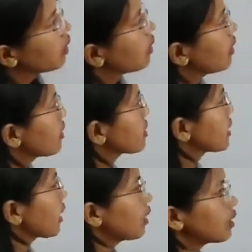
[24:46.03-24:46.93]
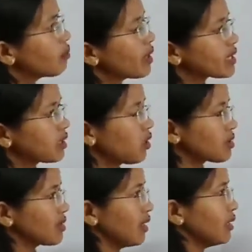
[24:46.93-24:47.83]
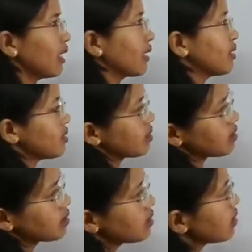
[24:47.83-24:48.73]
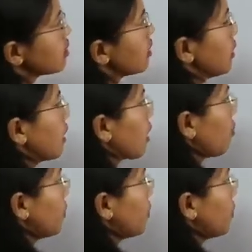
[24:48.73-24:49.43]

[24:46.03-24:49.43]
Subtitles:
Let us take another metal oxide, that is copper